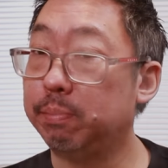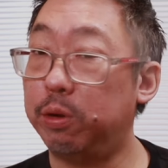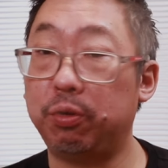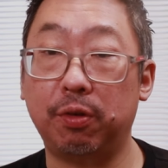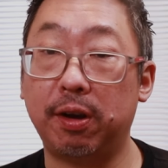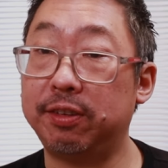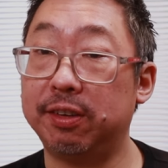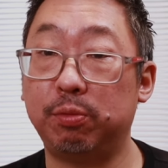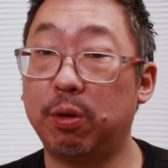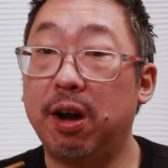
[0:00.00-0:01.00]
Boiled rice
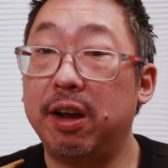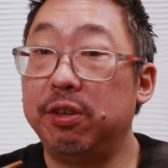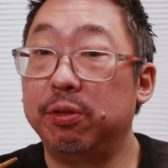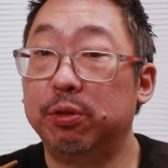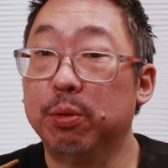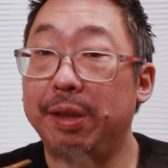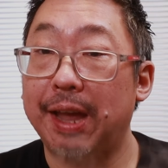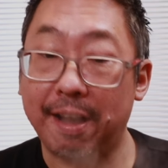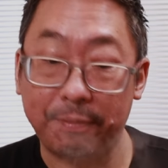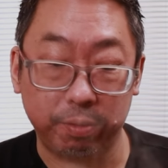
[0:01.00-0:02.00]
is what I normally
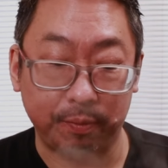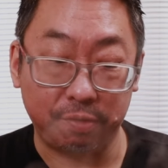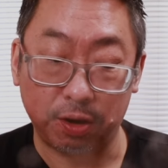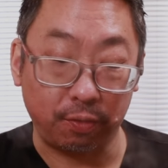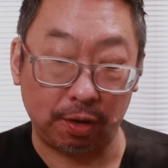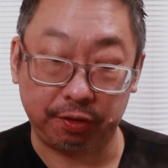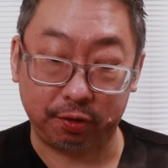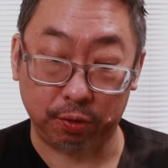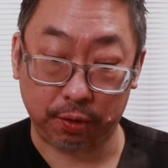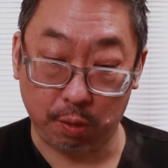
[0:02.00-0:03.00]
have, but fried rice
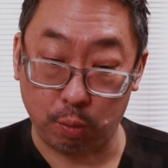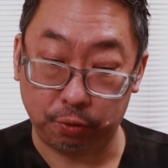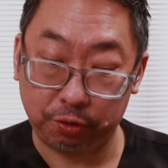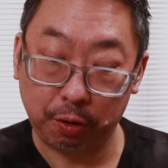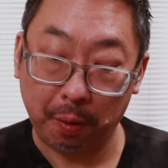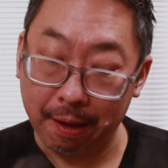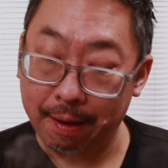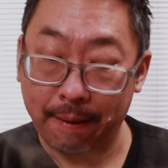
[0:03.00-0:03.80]
is good also.